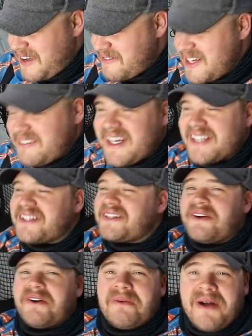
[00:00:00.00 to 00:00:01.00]
I mean, I've got the
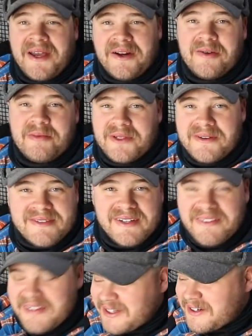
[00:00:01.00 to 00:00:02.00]
door wide open, there's
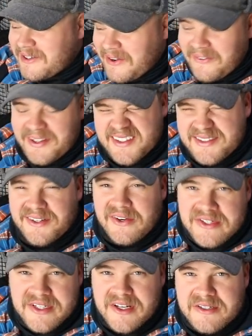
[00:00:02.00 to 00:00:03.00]
no heater going, so
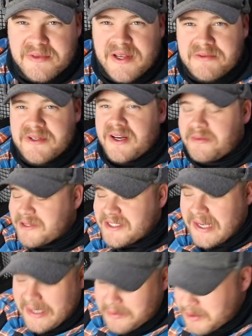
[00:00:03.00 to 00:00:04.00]
don't judge me. I'm trying to
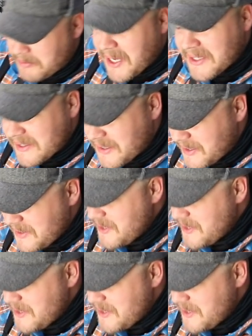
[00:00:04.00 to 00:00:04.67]
pretend to be manly.